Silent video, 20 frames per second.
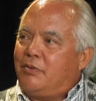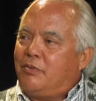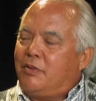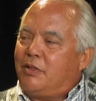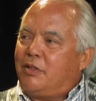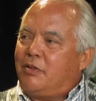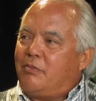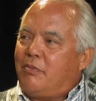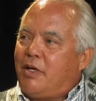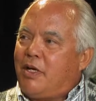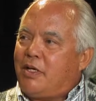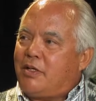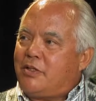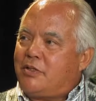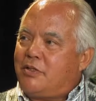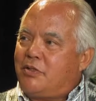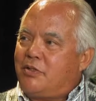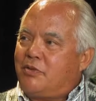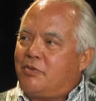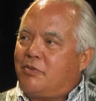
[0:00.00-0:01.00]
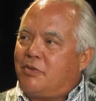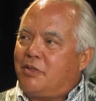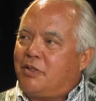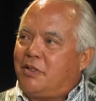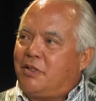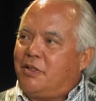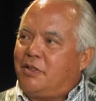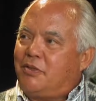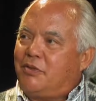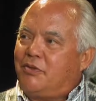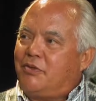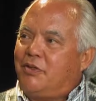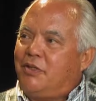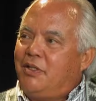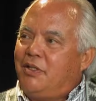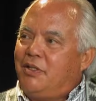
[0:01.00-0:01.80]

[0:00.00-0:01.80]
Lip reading: with the masters really is